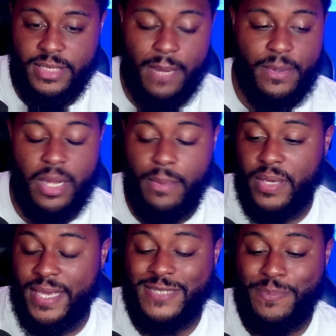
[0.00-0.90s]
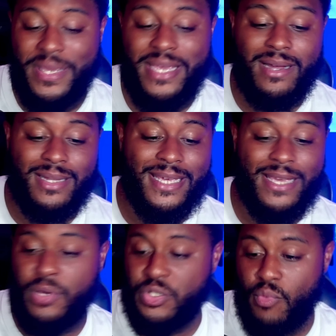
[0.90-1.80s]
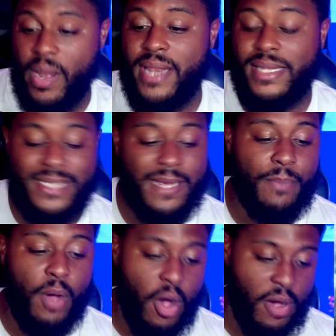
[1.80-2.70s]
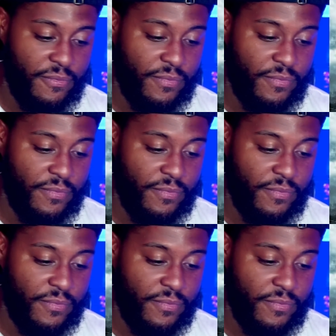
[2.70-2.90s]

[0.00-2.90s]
WWE's PLE was ready to tip off,